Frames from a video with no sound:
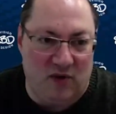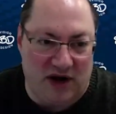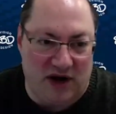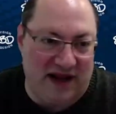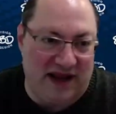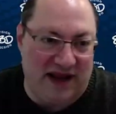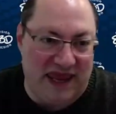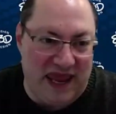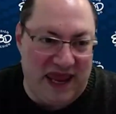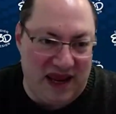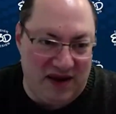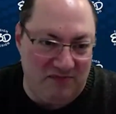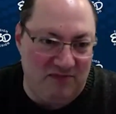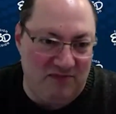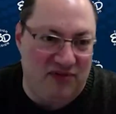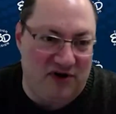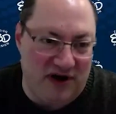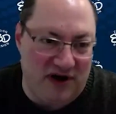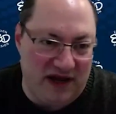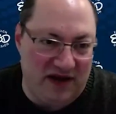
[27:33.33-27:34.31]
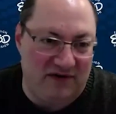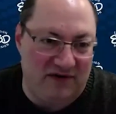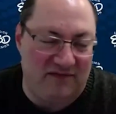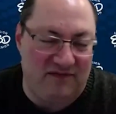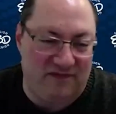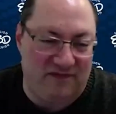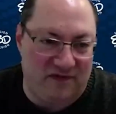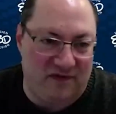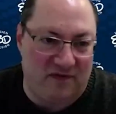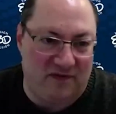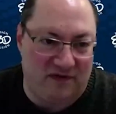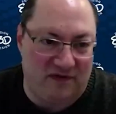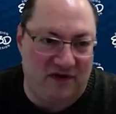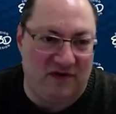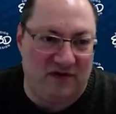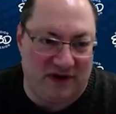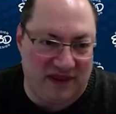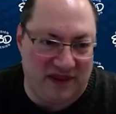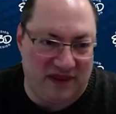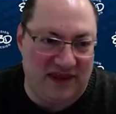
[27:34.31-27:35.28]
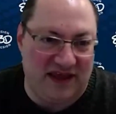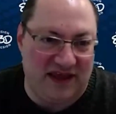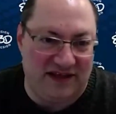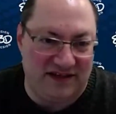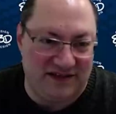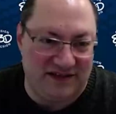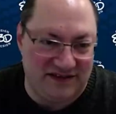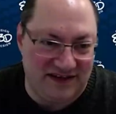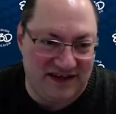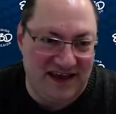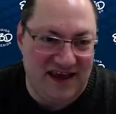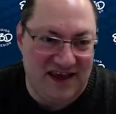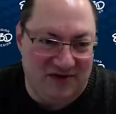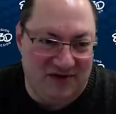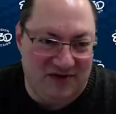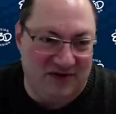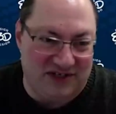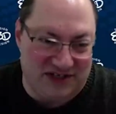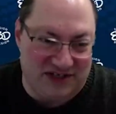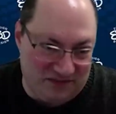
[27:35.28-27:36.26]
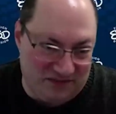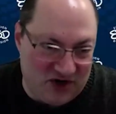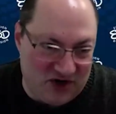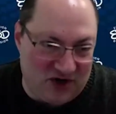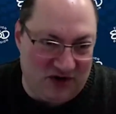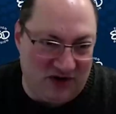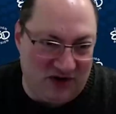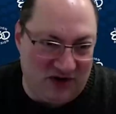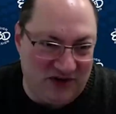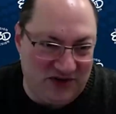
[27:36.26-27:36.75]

want a game plan for doing things, which I'm sure you